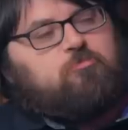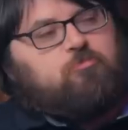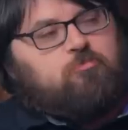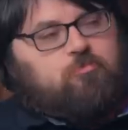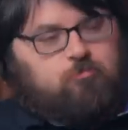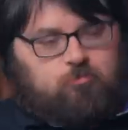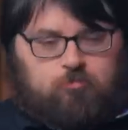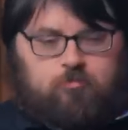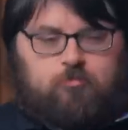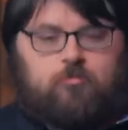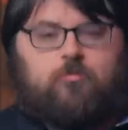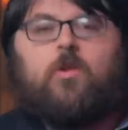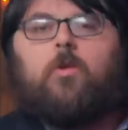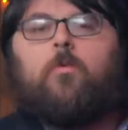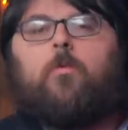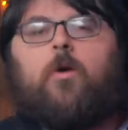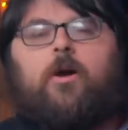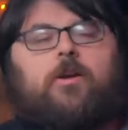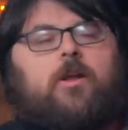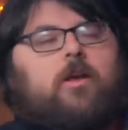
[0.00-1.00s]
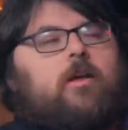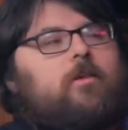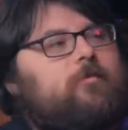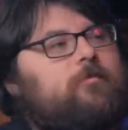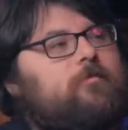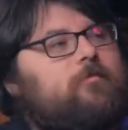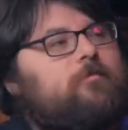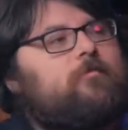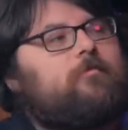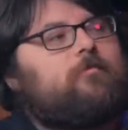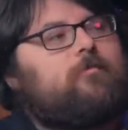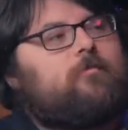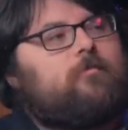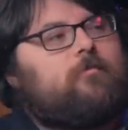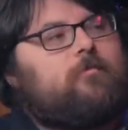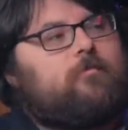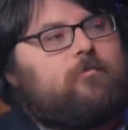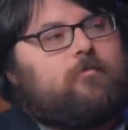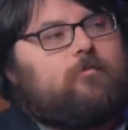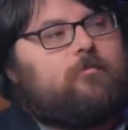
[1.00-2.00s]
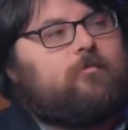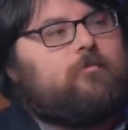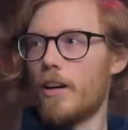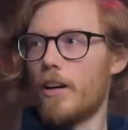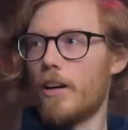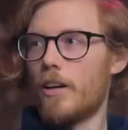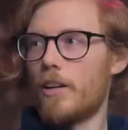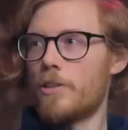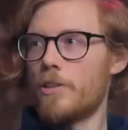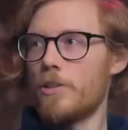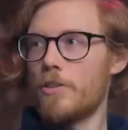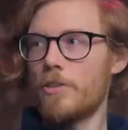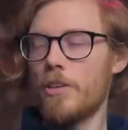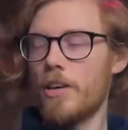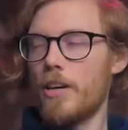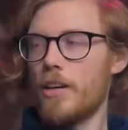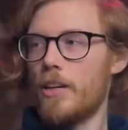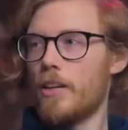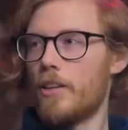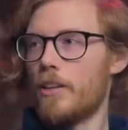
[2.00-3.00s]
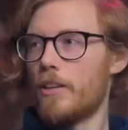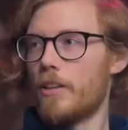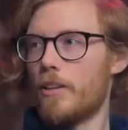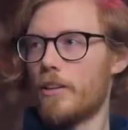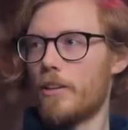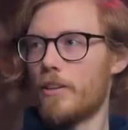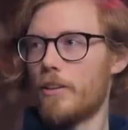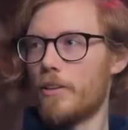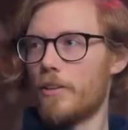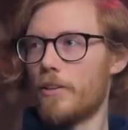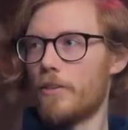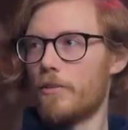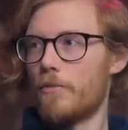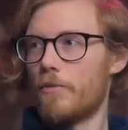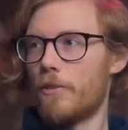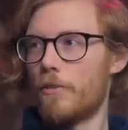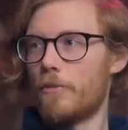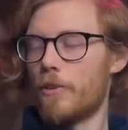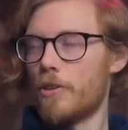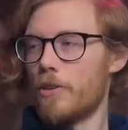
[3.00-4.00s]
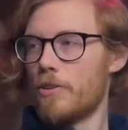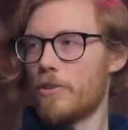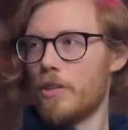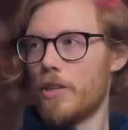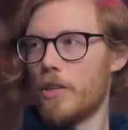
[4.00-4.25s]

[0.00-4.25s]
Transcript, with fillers: Mativo. Why not? And uh, just like in the, the, the first